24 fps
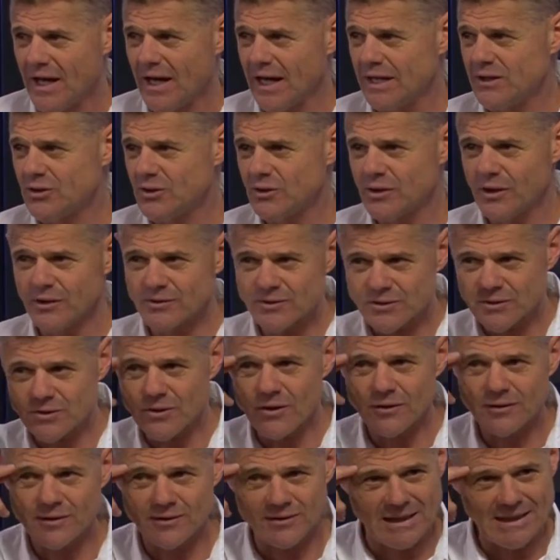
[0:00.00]
and you don't
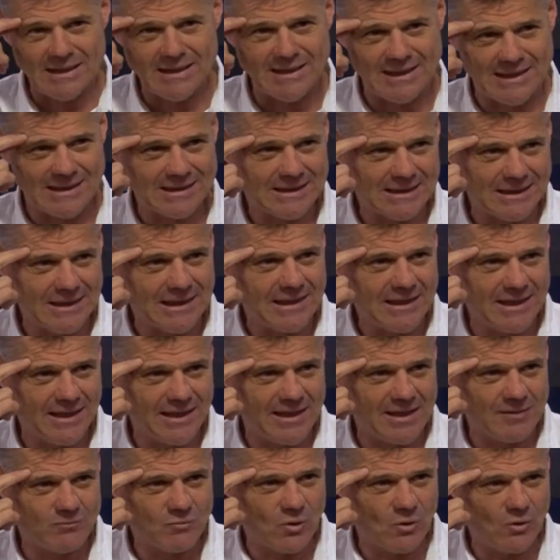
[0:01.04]
start thinking clearly
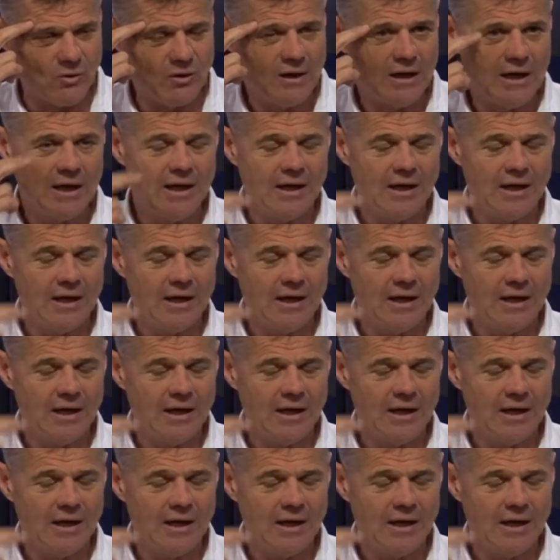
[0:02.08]
anymore.